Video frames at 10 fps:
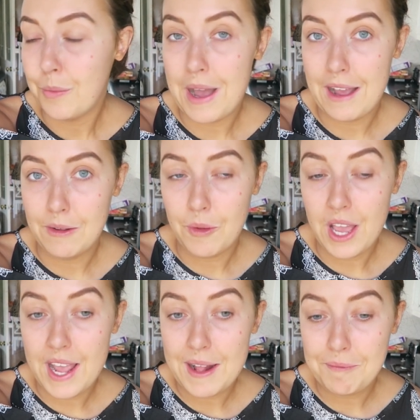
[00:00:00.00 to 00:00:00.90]
Wow.
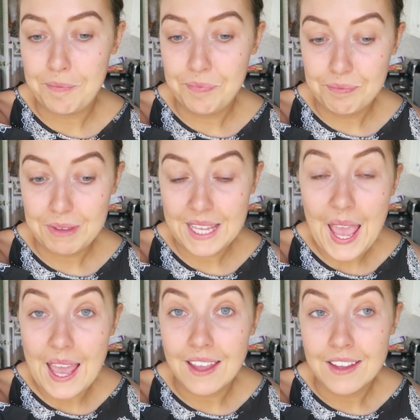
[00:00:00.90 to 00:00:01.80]
But
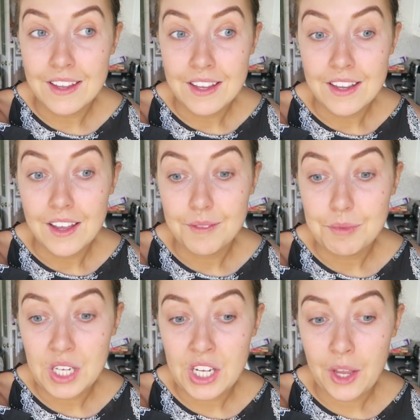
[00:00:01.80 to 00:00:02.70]
yeah,
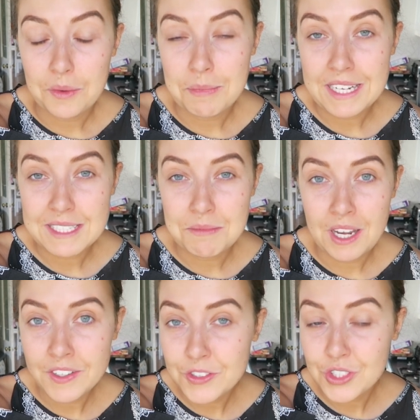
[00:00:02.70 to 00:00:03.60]
gonna go and make some
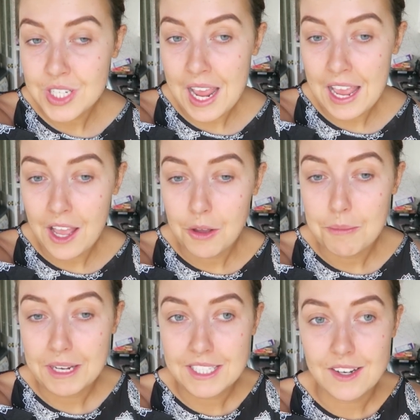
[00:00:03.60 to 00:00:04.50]
lunch
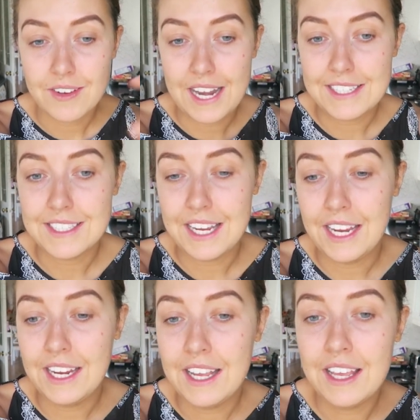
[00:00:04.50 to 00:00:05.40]
now, make a start on
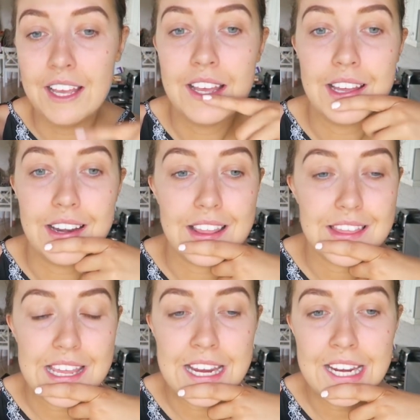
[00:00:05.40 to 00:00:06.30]
editing. And I
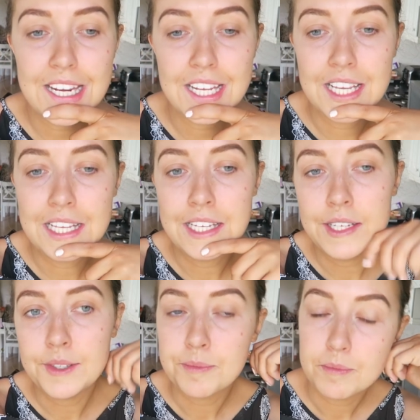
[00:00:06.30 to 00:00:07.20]
think
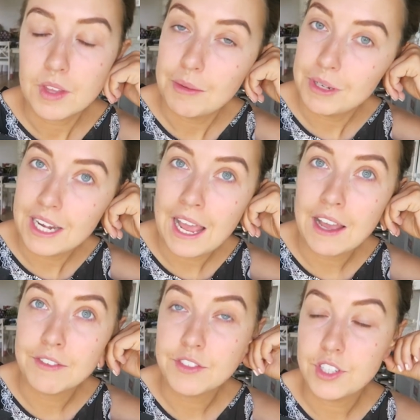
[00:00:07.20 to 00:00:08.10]
I'm gonna
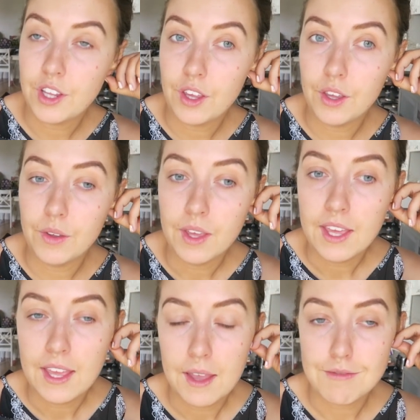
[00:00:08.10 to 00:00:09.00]
have to
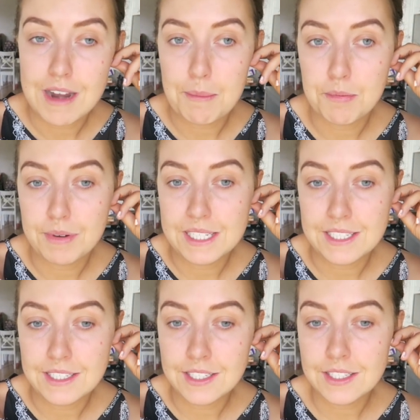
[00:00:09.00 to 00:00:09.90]
wrap
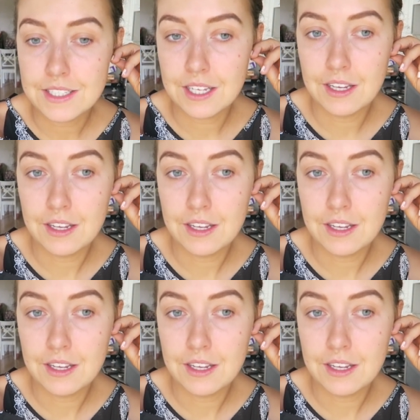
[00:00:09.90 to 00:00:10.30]
presents.